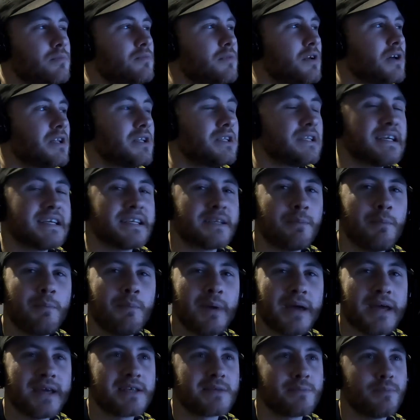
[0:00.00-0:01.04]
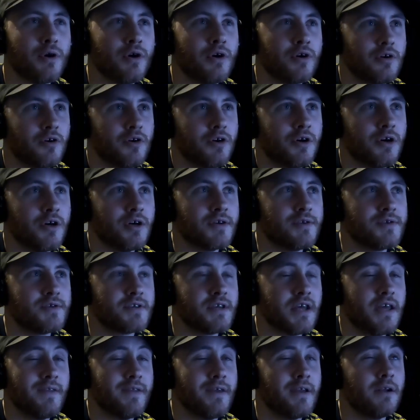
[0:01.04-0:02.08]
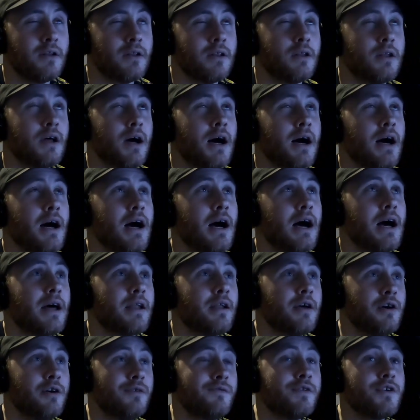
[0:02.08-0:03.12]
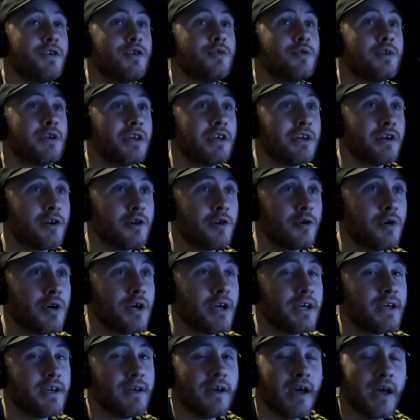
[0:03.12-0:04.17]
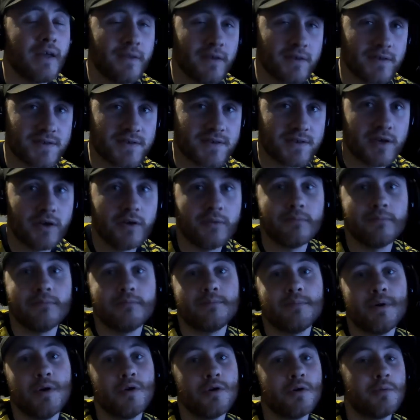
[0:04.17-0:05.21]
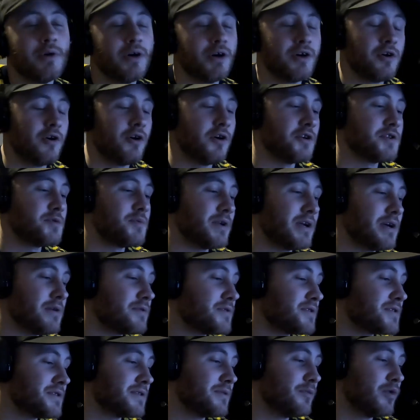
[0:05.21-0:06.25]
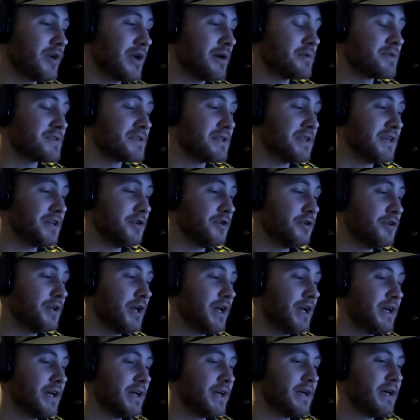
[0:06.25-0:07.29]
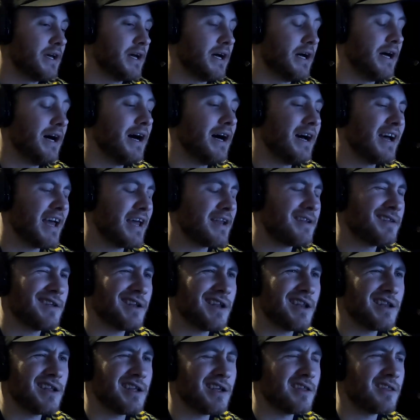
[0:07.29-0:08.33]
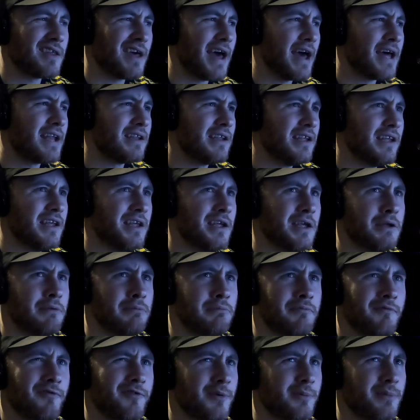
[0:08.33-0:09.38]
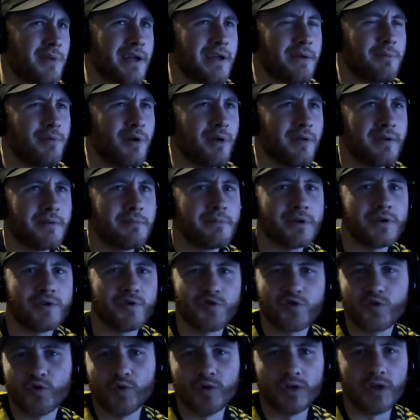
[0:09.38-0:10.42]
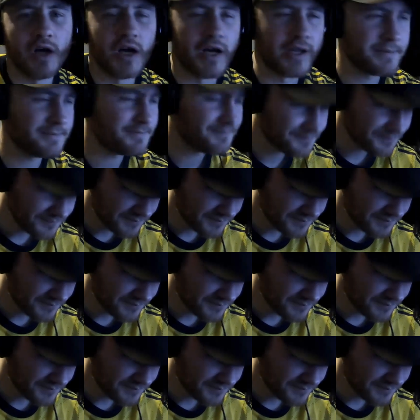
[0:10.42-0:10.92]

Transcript: collect baseball cards and then a lot of Yu-Gi-Oh! And then some Pokemon cards when I was little. I hadn't done any of that from like probably middle school on.